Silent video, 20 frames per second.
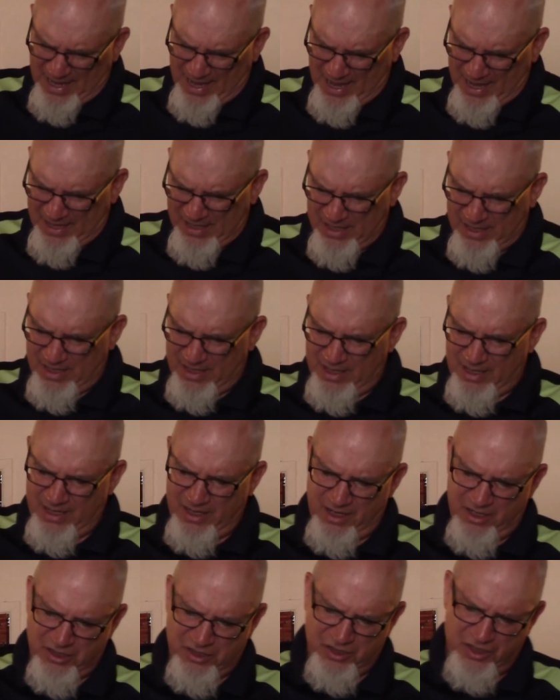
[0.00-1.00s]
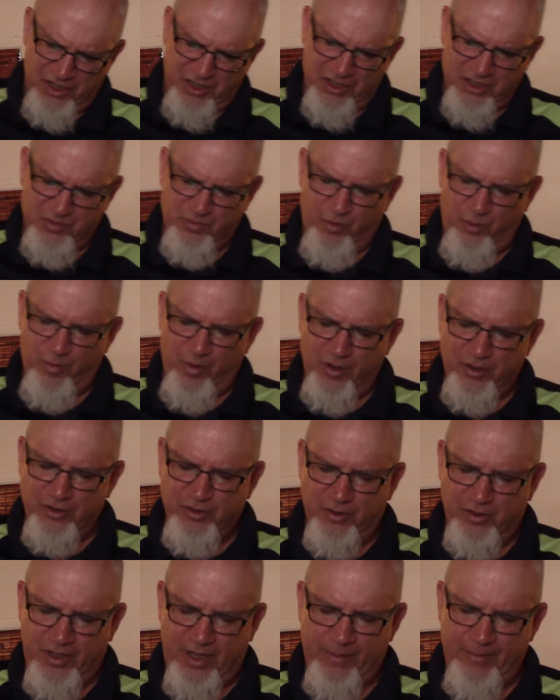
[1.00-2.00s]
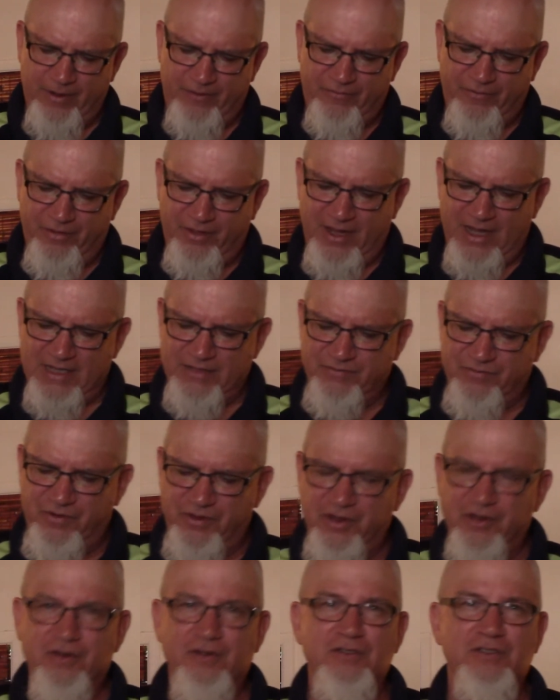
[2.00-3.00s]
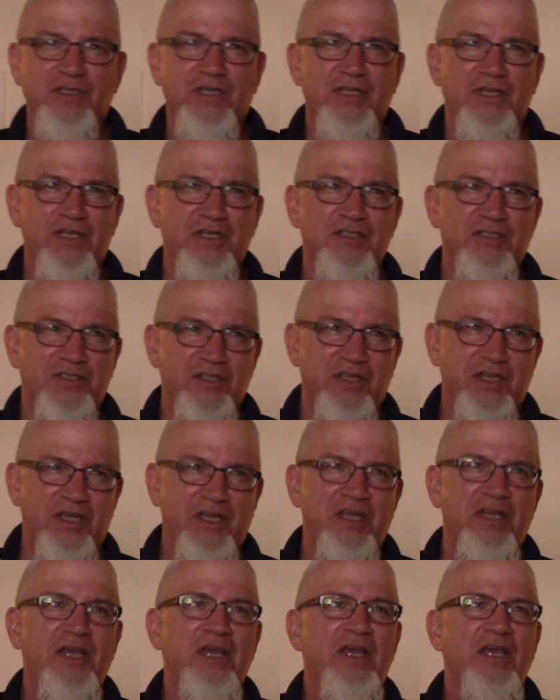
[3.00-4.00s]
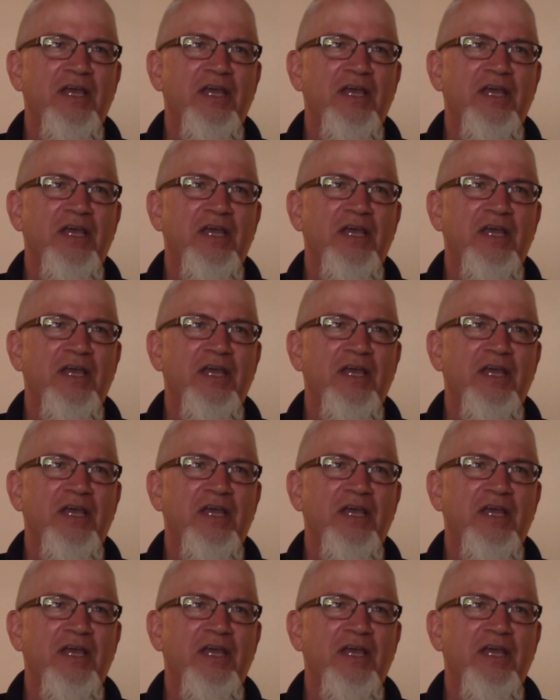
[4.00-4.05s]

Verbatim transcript: had an ingenious promotional gimmick for the last few years. It is the